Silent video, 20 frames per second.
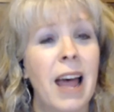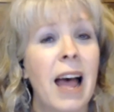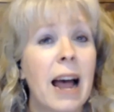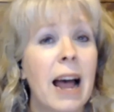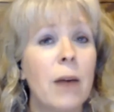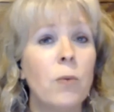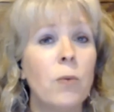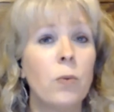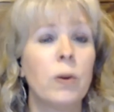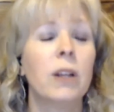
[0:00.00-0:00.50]

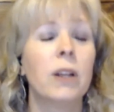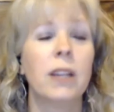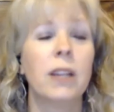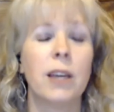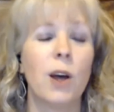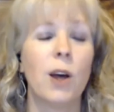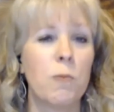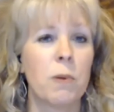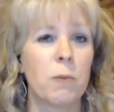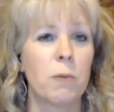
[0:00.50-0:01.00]
I really
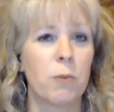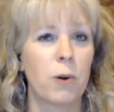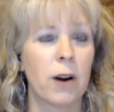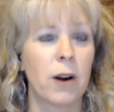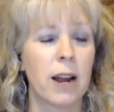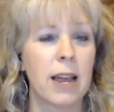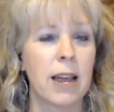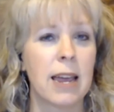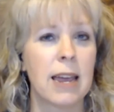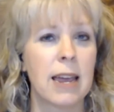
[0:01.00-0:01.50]
hope and
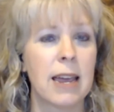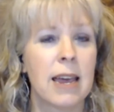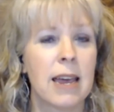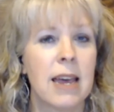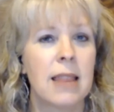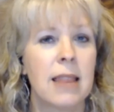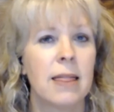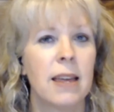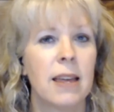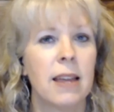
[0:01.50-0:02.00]
pray
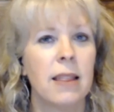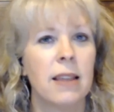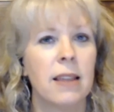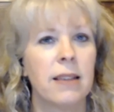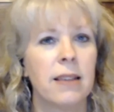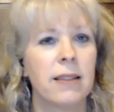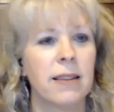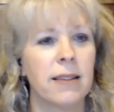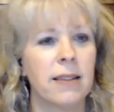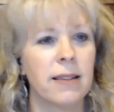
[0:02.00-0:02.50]
that
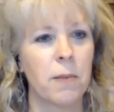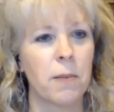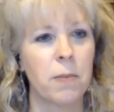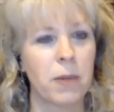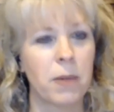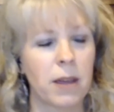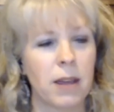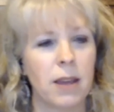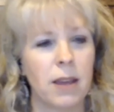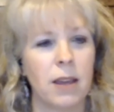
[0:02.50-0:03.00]
this is
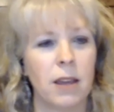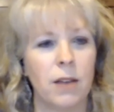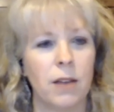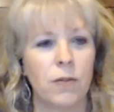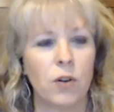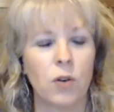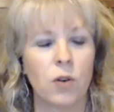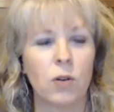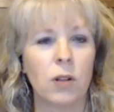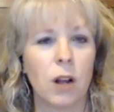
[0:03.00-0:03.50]
something, if
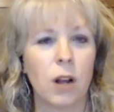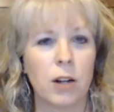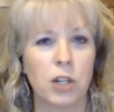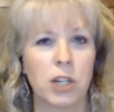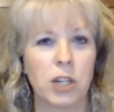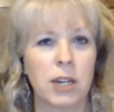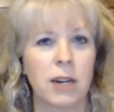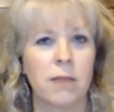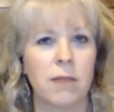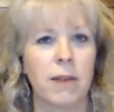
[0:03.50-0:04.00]
you're
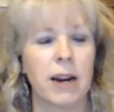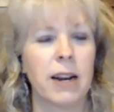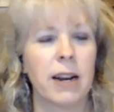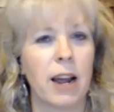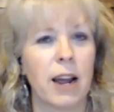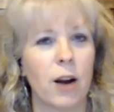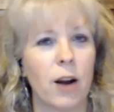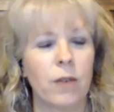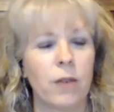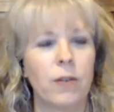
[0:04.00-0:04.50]
launching it right
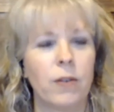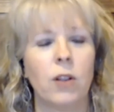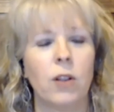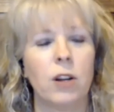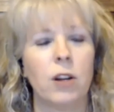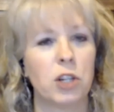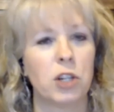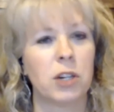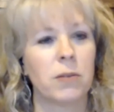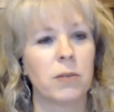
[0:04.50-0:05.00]
now or if you
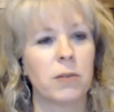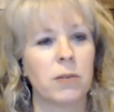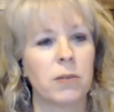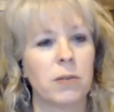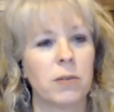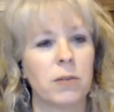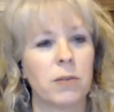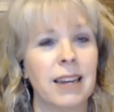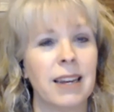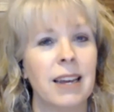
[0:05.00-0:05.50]
launched it
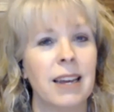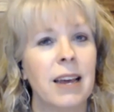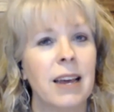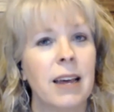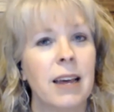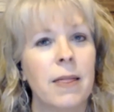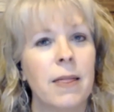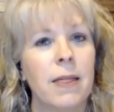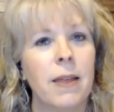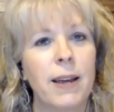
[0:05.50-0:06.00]
recently,
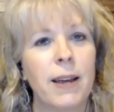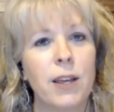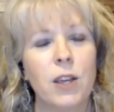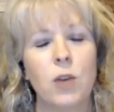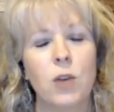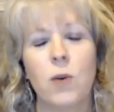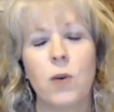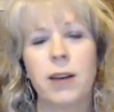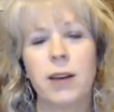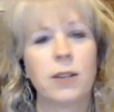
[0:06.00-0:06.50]

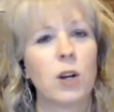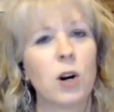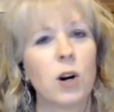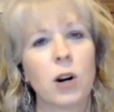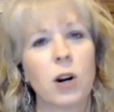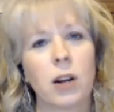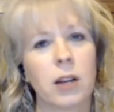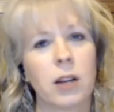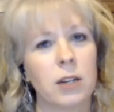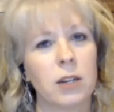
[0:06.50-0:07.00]
that you
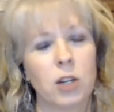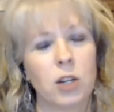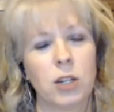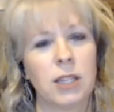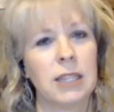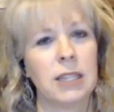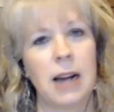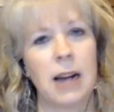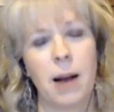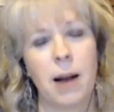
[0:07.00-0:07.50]
guys aren't going to
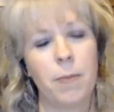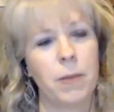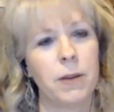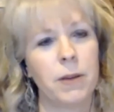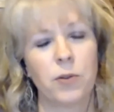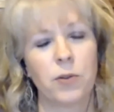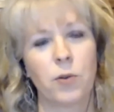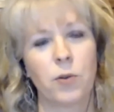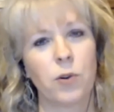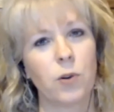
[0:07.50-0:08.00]
just
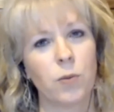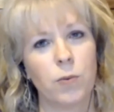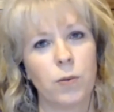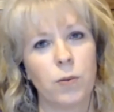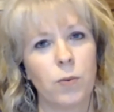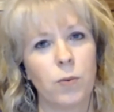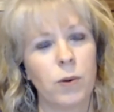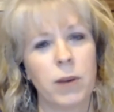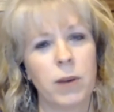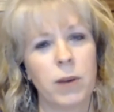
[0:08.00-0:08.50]
stop this
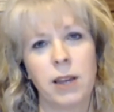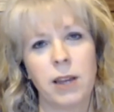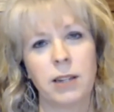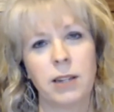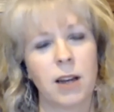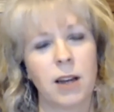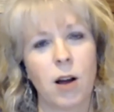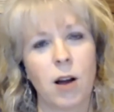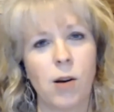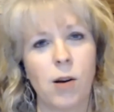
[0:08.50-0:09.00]
group when we
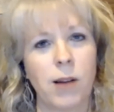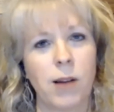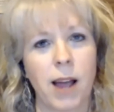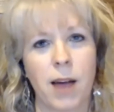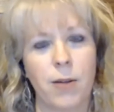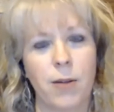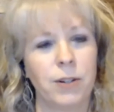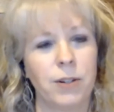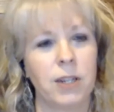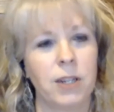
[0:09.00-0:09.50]
get to all
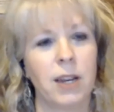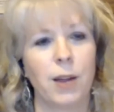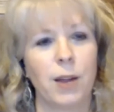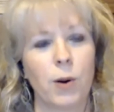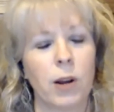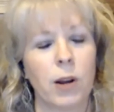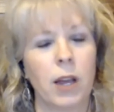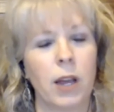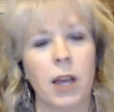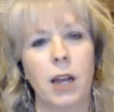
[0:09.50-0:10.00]
gather
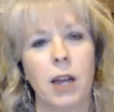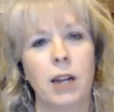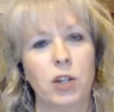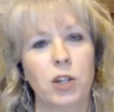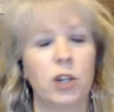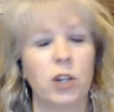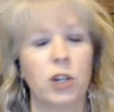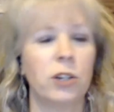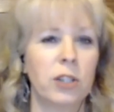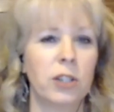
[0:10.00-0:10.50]
together again
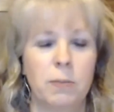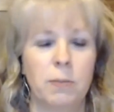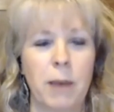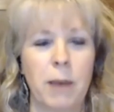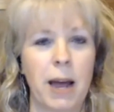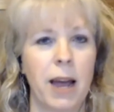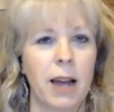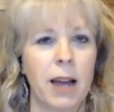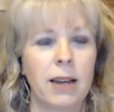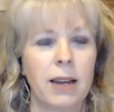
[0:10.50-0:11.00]
and church
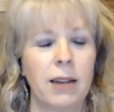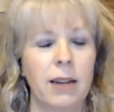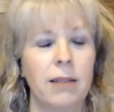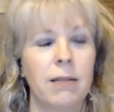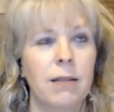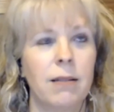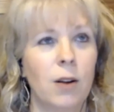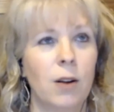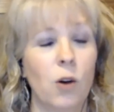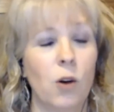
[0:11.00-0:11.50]
is back
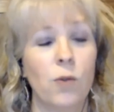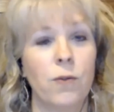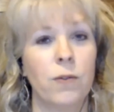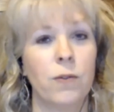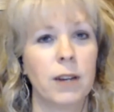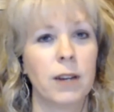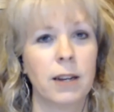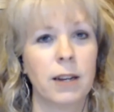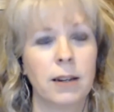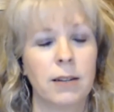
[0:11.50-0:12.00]
and
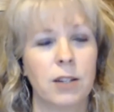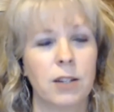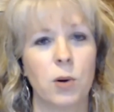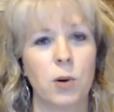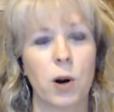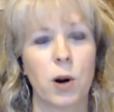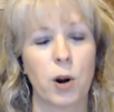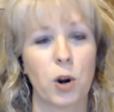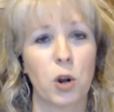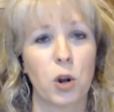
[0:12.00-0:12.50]
hopefully
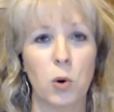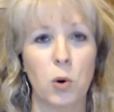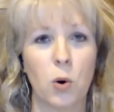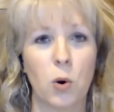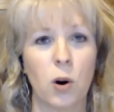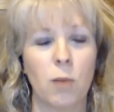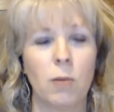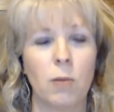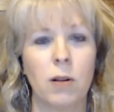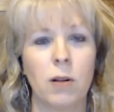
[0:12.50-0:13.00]
to our
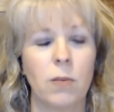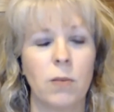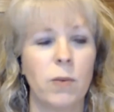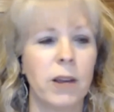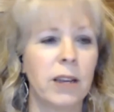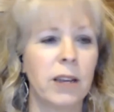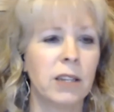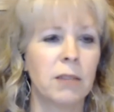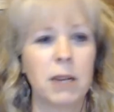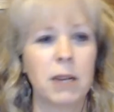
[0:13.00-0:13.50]
new normal
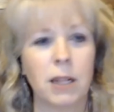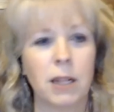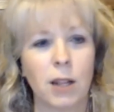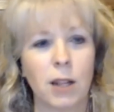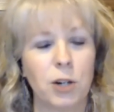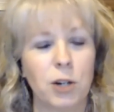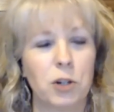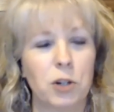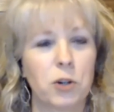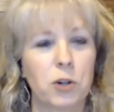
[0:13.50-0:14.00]
and we get to
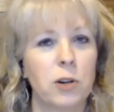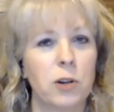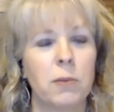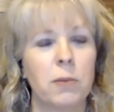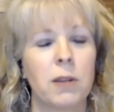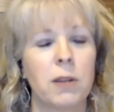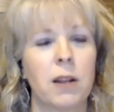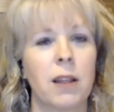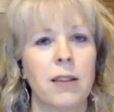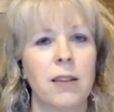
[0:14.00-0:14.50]
meet large
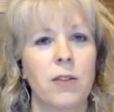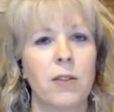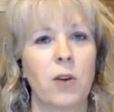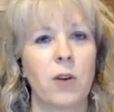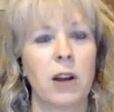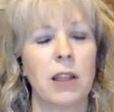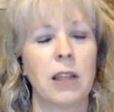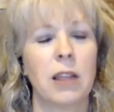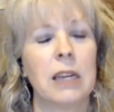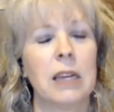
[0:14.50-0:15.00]
groups and all
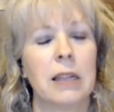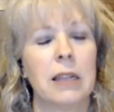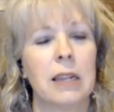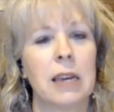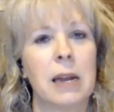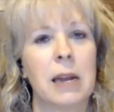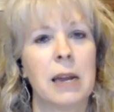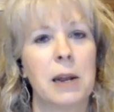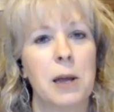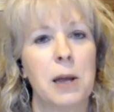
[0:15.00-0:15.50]
these great
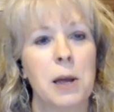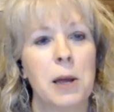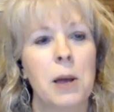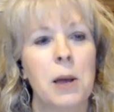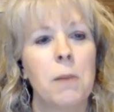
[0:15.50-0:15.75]
things again.